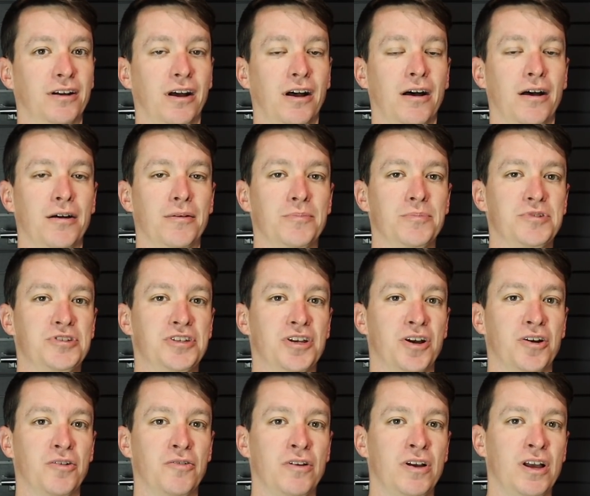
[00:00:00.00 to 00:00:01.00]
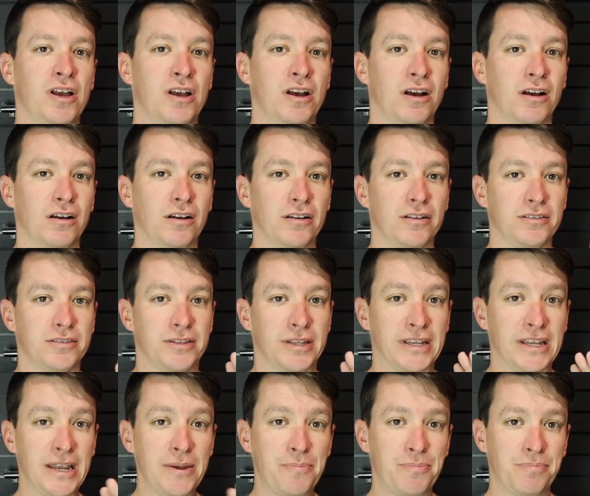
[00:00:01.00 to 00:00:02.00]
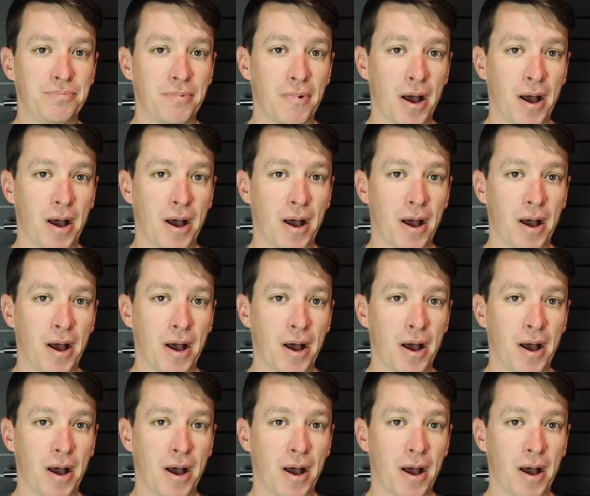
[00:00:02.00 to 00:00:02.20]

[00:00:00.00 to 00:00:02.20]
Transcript: Um, so he